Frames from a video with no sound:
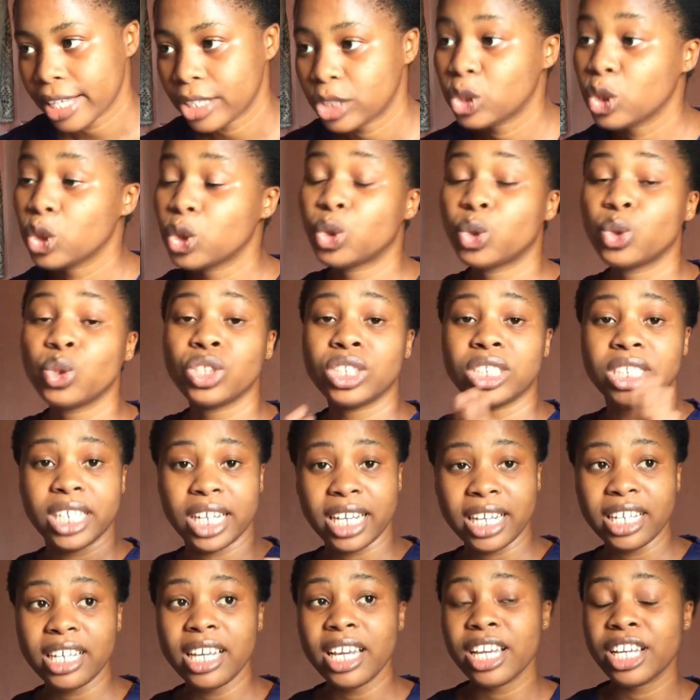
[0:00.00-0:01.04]
So
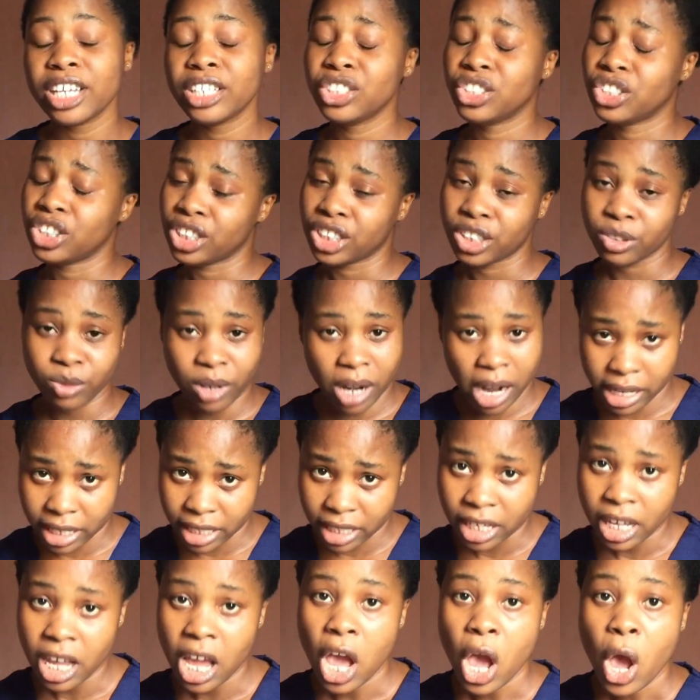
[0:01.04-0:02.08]
today,
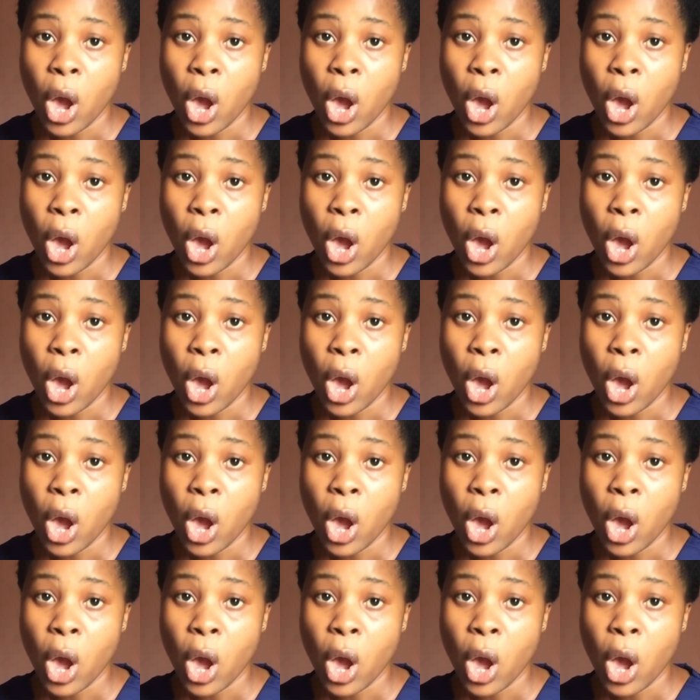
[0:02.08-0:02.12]
generally,